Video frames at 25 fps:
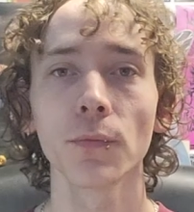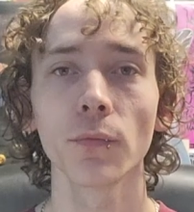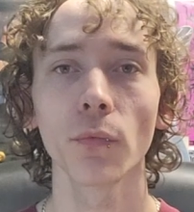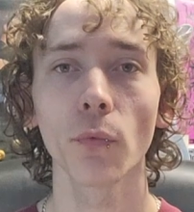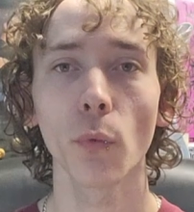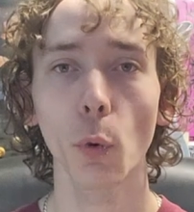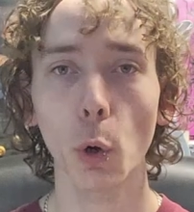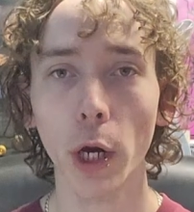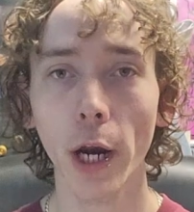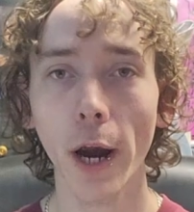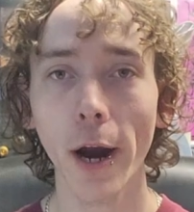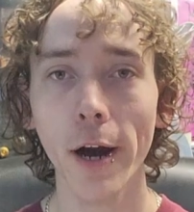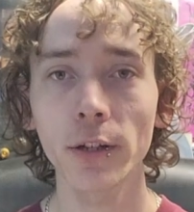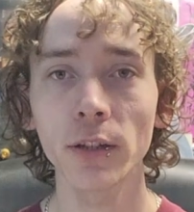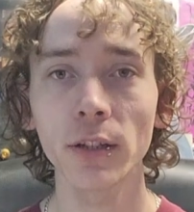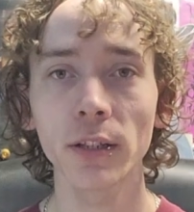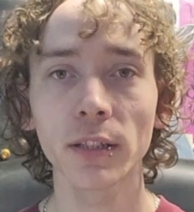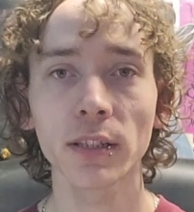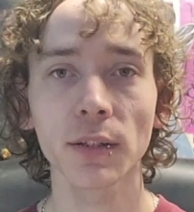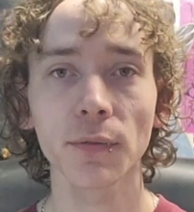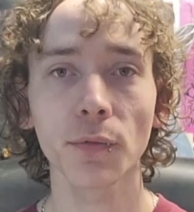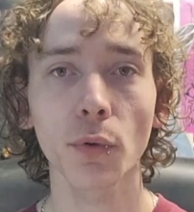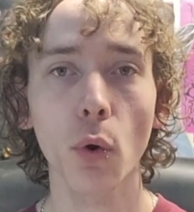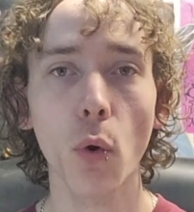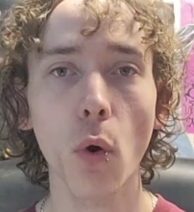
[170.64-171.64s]
Regardless
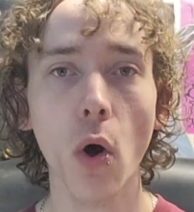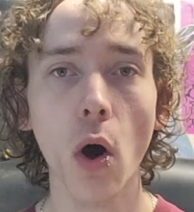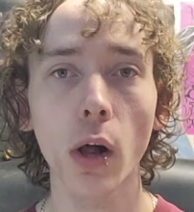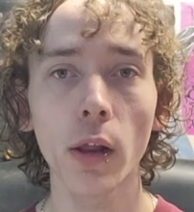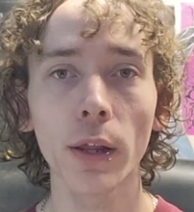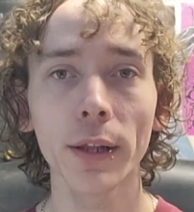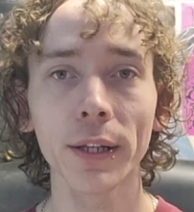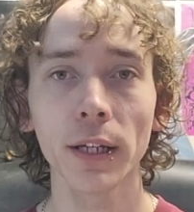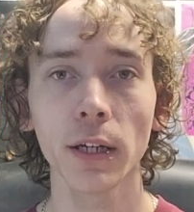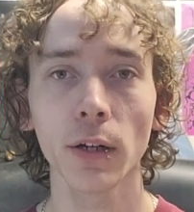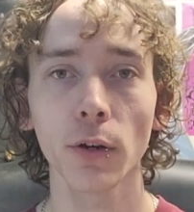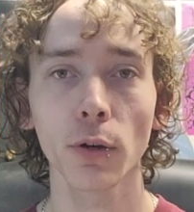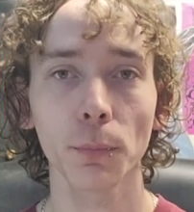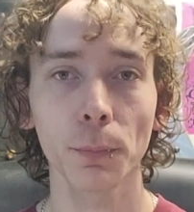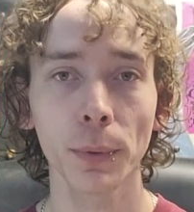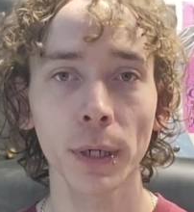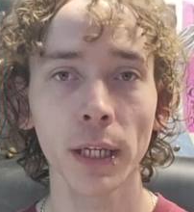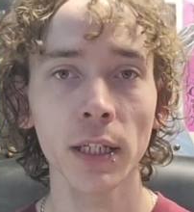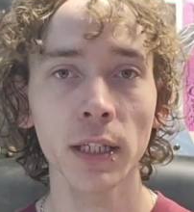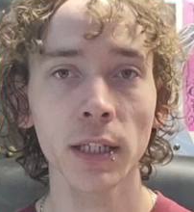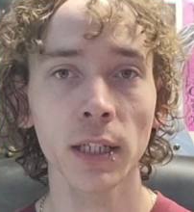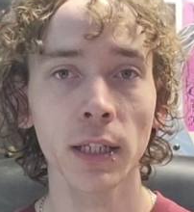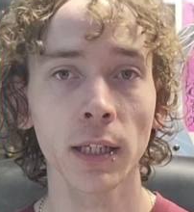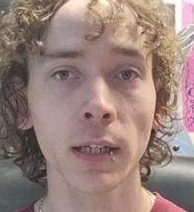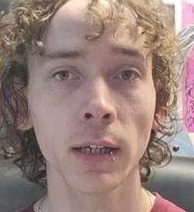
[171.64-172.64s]
of quality or
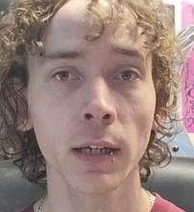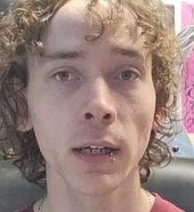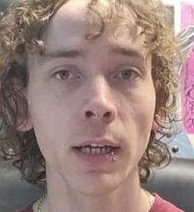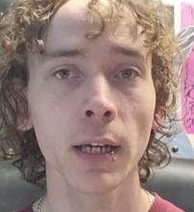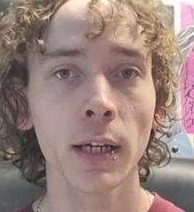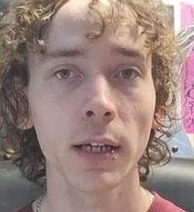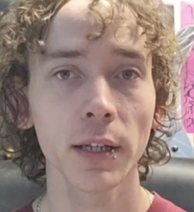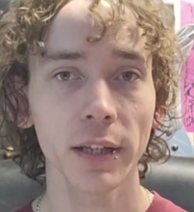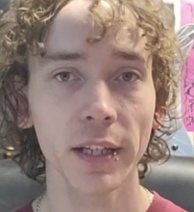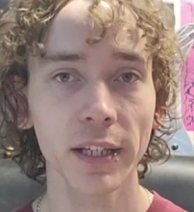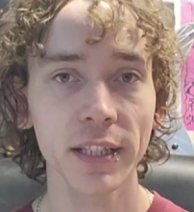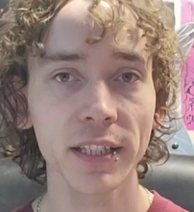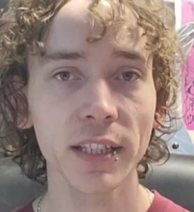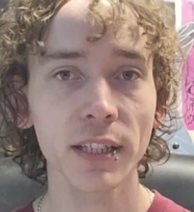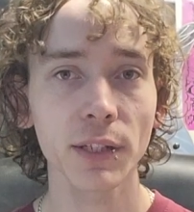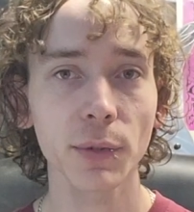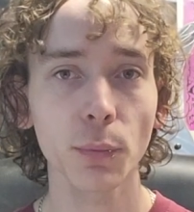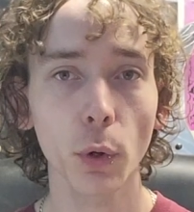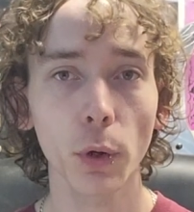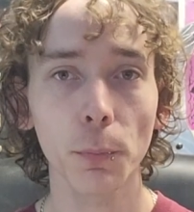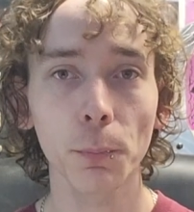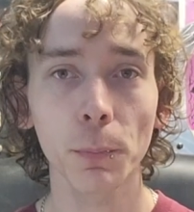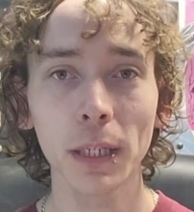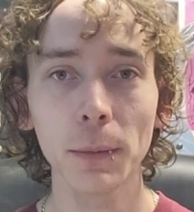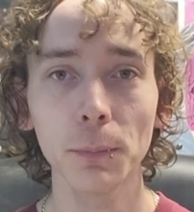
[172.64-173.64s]
opinion, this is
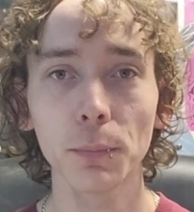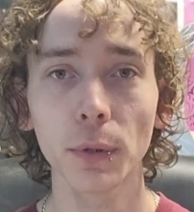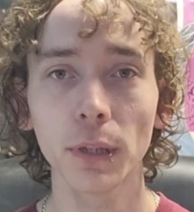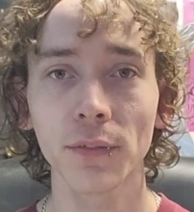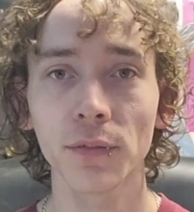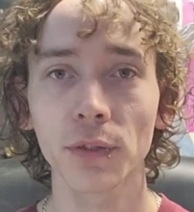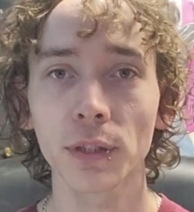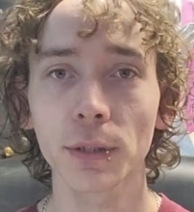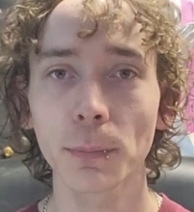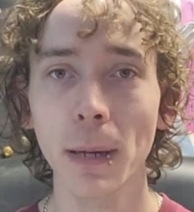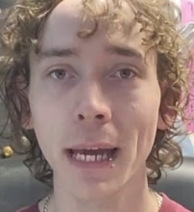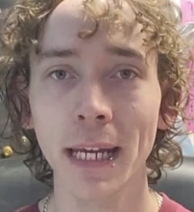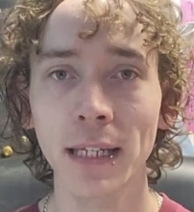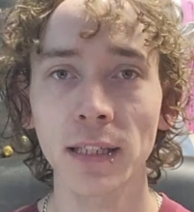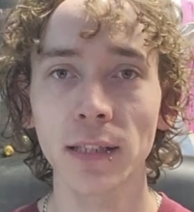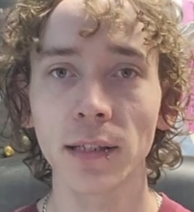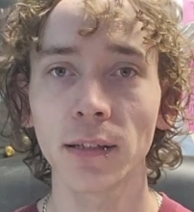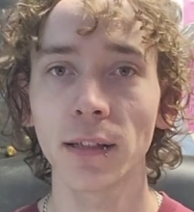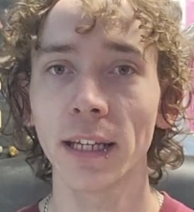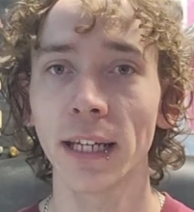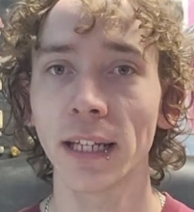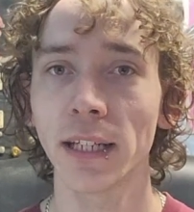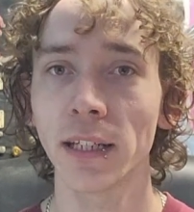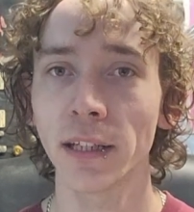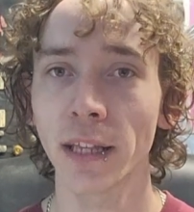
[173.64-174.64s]
where people have
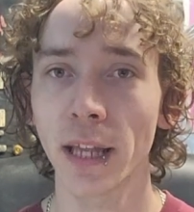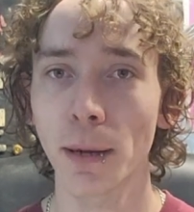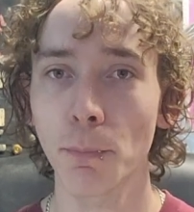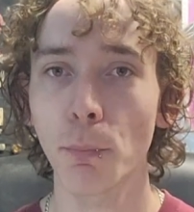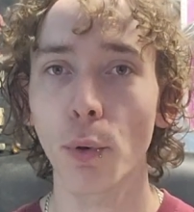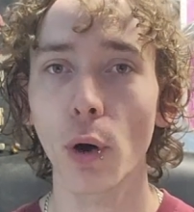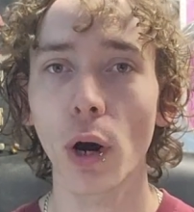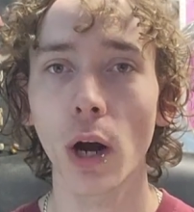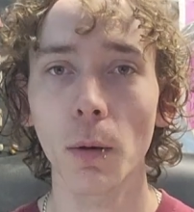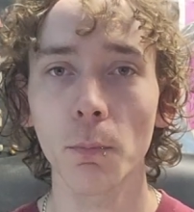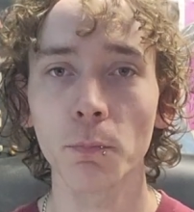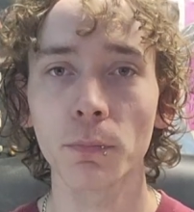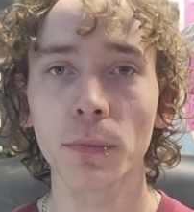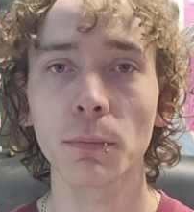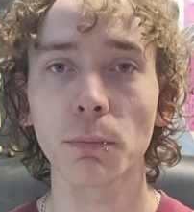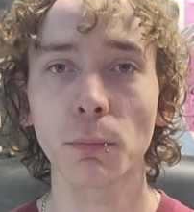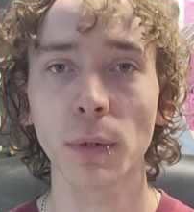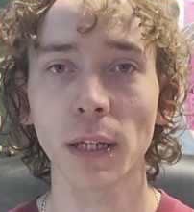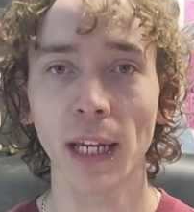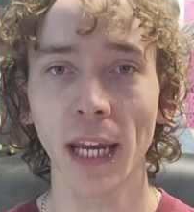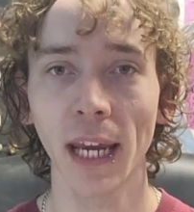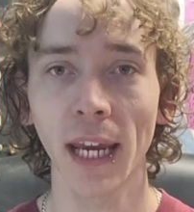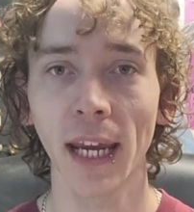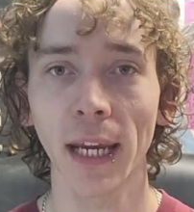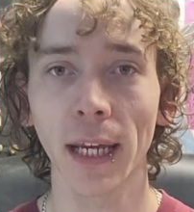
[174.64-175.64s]
speculated that problems
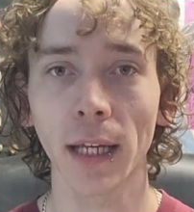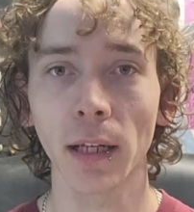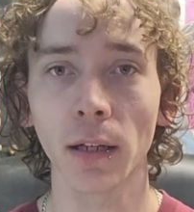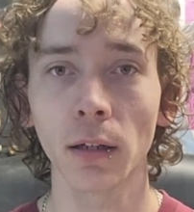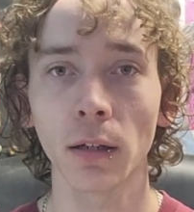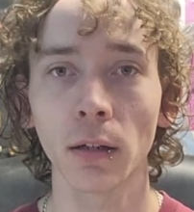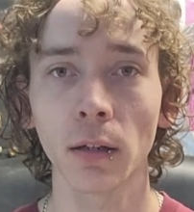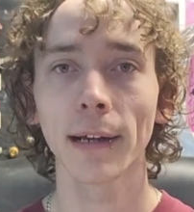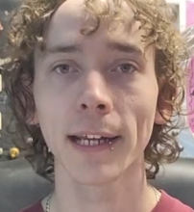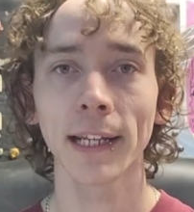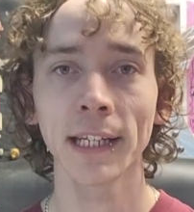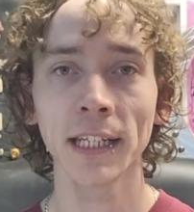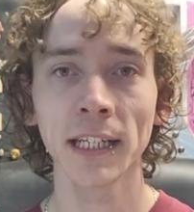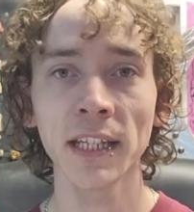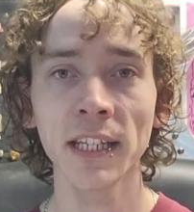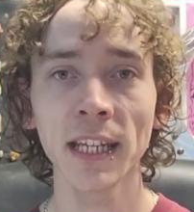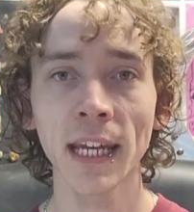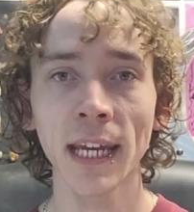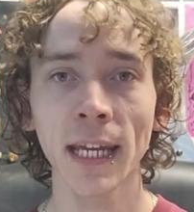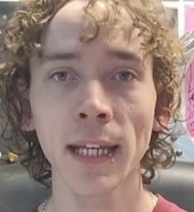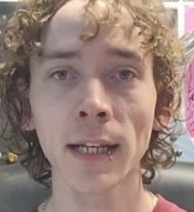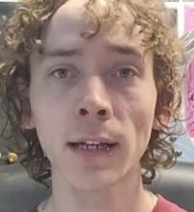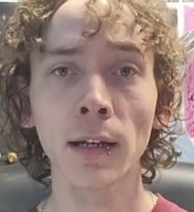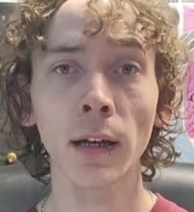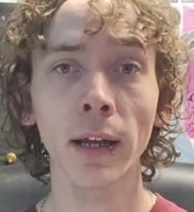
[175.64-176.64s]
began. And in the
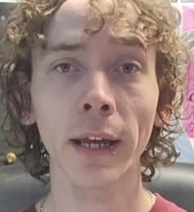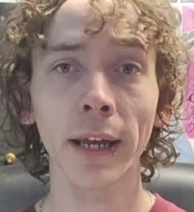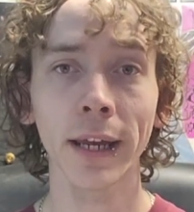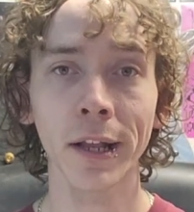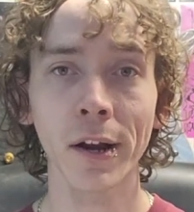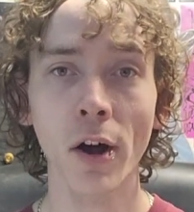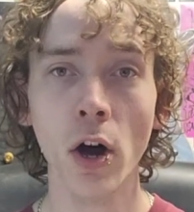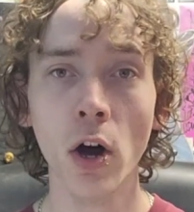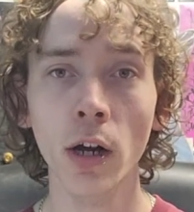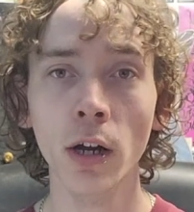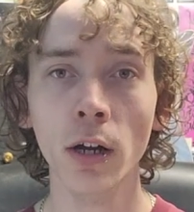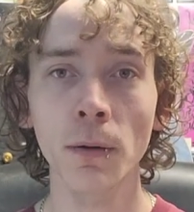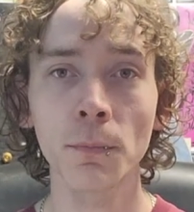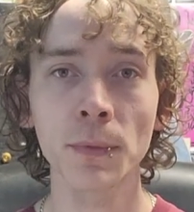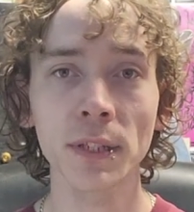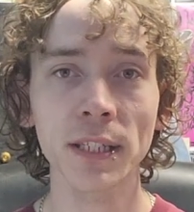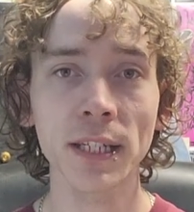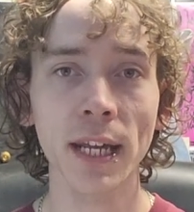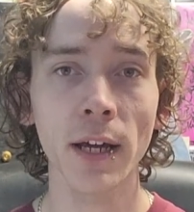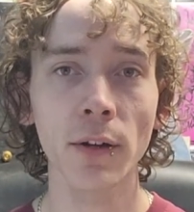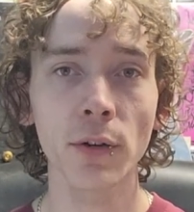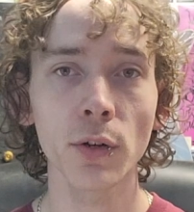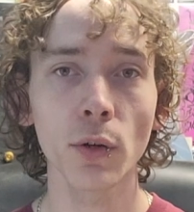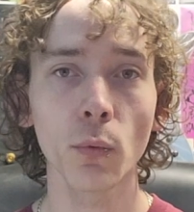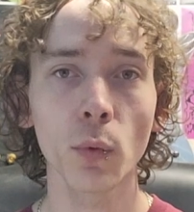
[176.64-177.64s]
end, it all comes
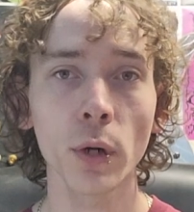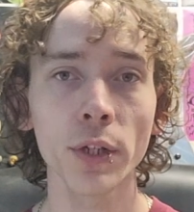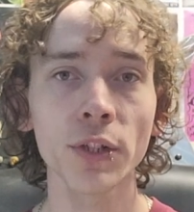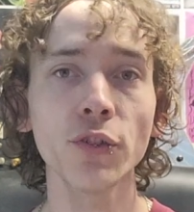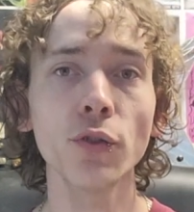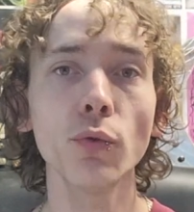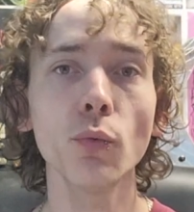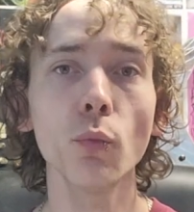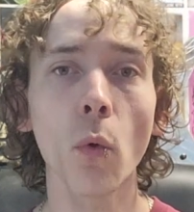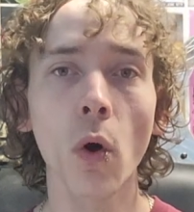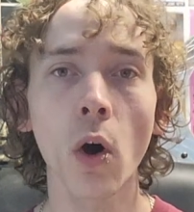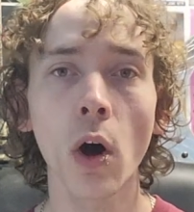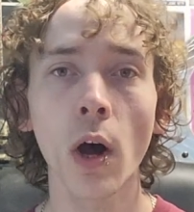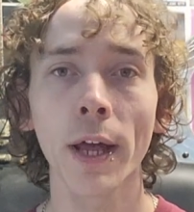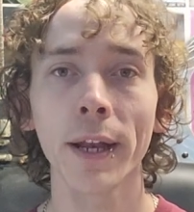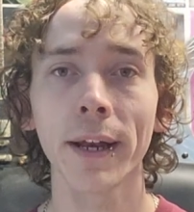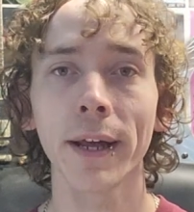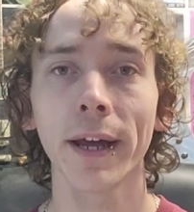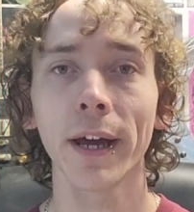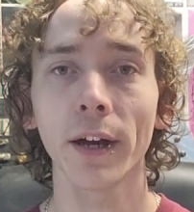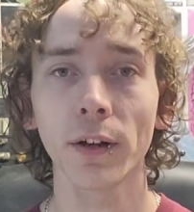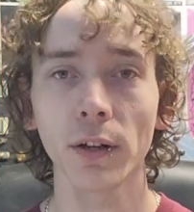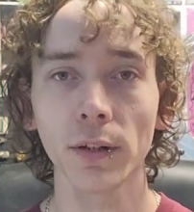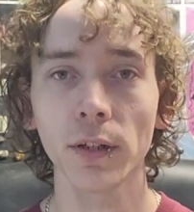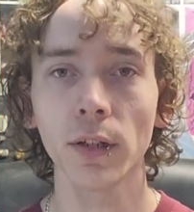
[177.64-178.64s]
down to what you want
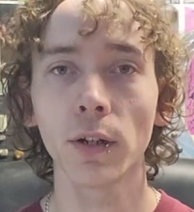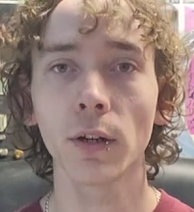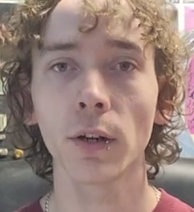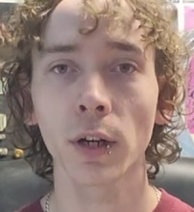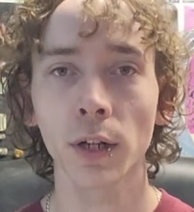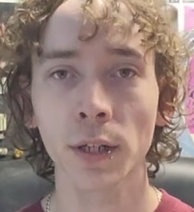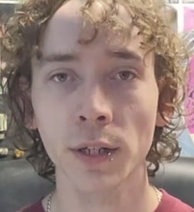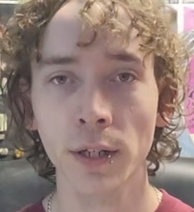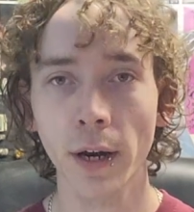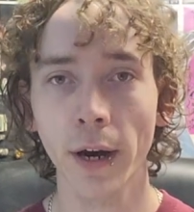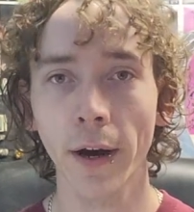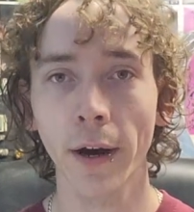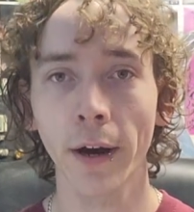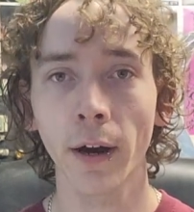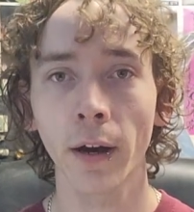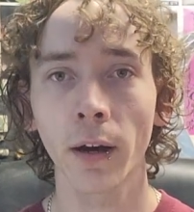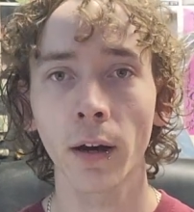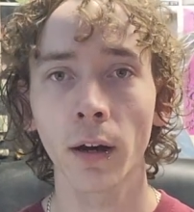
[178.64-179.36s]
out of your guitar.